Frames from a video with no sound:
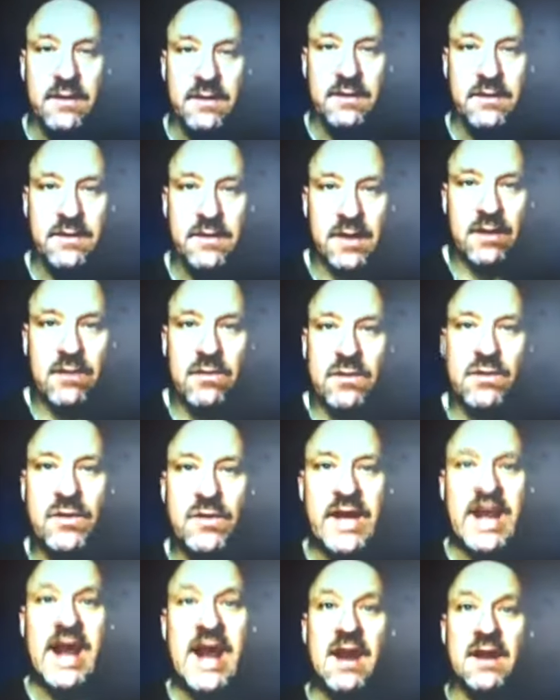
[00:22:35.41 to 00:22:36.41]
Like, who
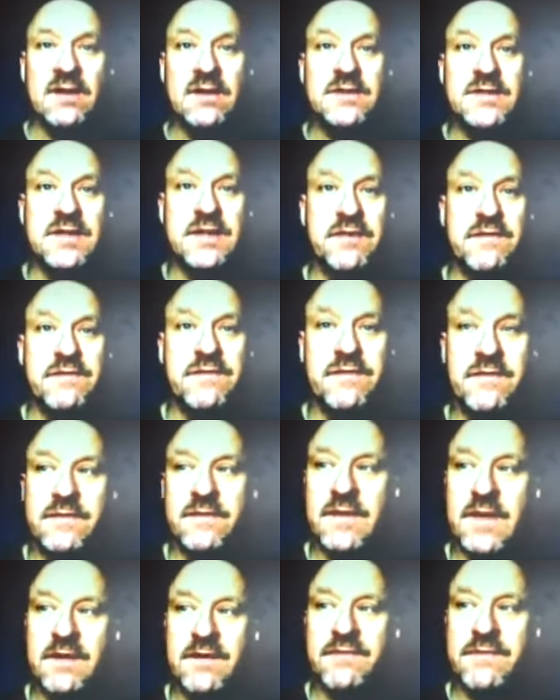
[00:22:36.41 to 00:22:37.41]
cares if if